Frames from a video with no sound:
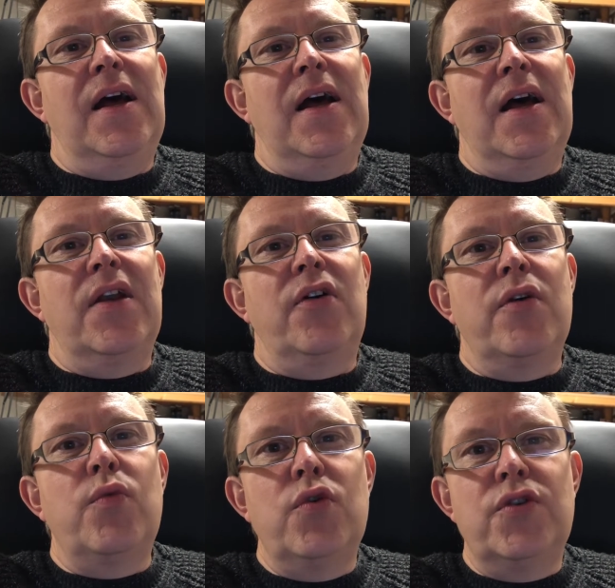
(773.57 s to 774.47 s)
And I
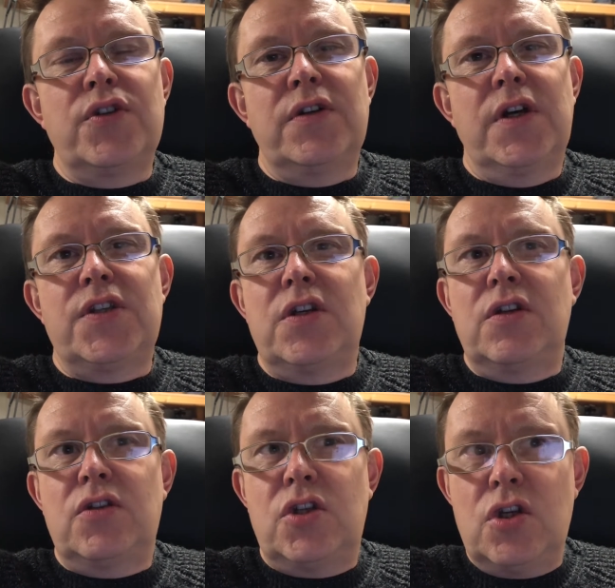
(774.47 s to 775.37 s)
would, as a
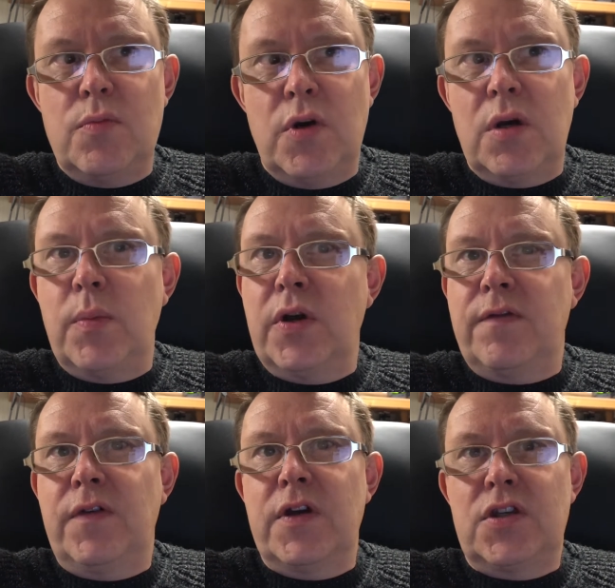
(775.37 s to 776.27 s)
consumer, my
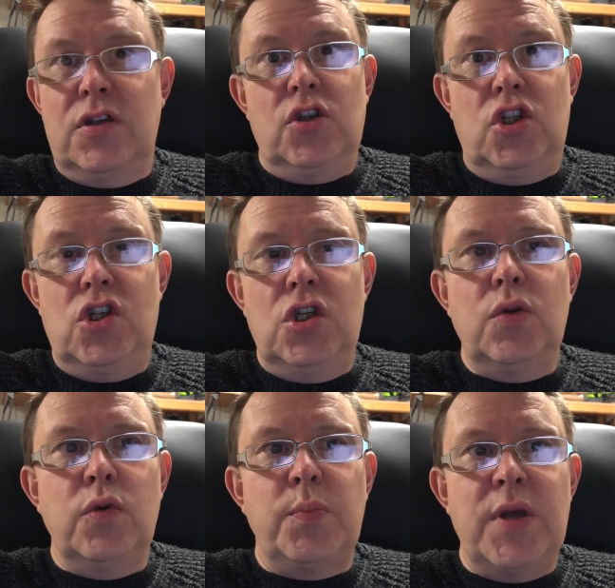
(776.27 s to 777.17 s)
advice to you
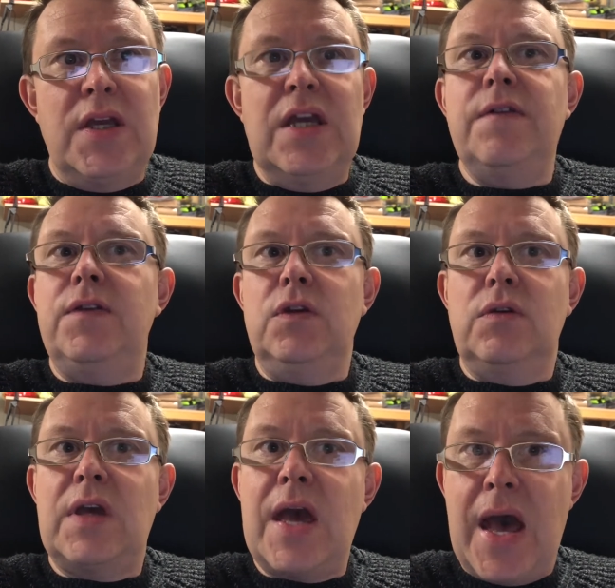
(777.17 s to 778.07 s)
would be, if you
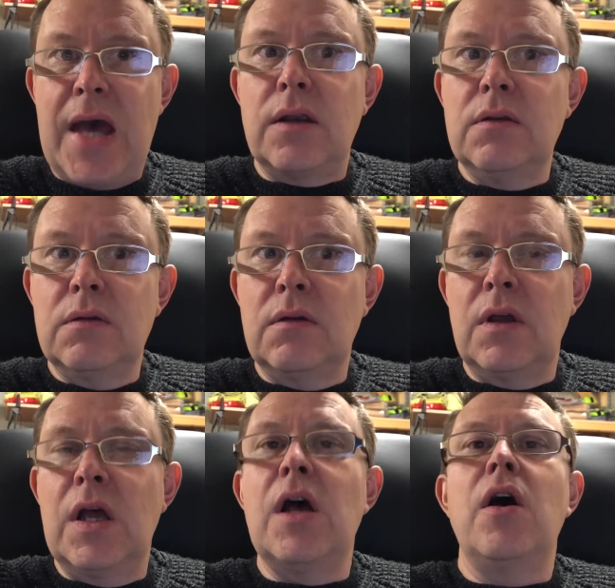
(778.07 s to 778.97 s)
can,
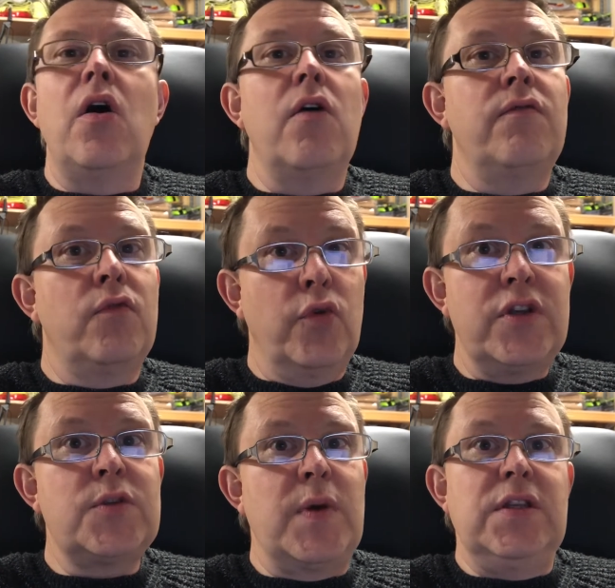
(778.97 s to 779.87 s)
avoid
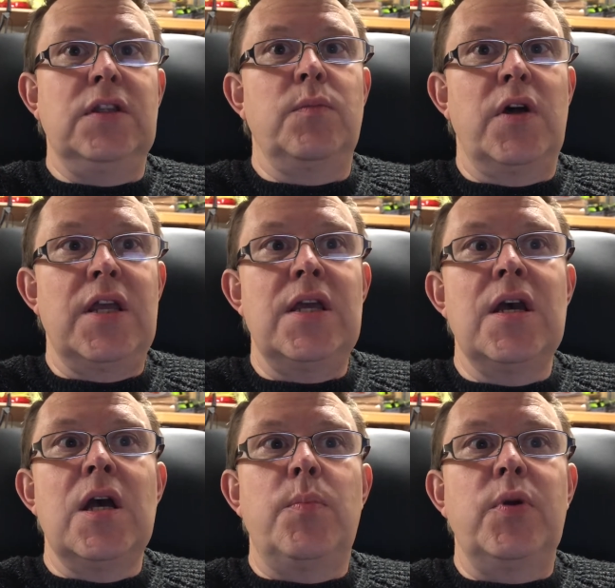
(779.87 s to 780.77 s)
spending the money,
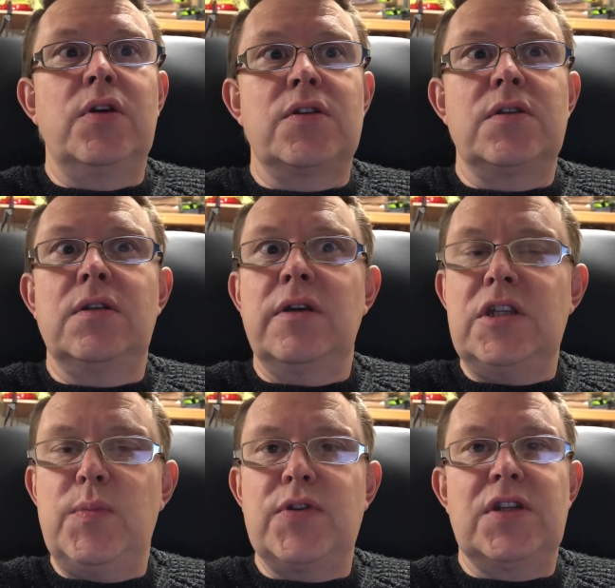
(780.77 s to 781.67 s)
because
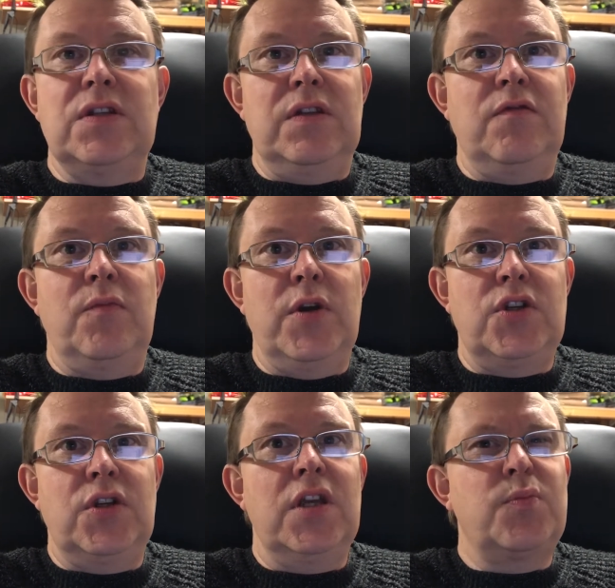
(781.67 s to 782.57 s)
90% of the
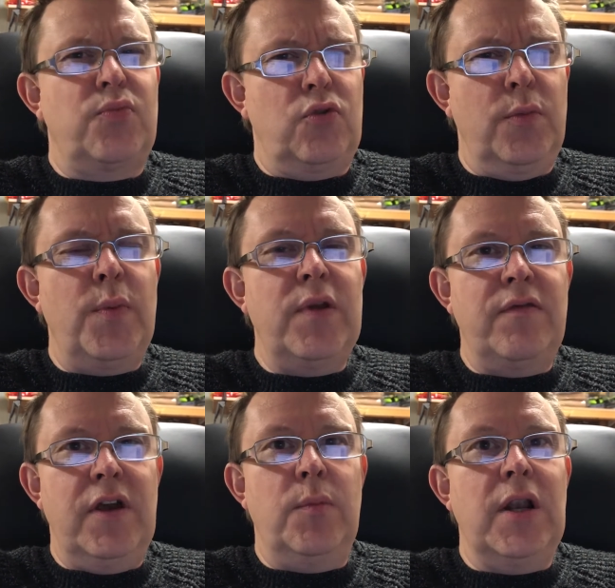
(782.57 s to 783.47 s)
information is probably
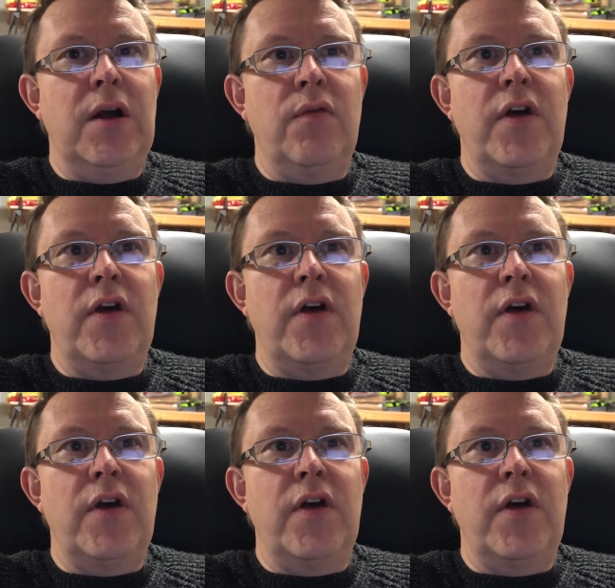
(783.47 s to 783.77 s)
available out there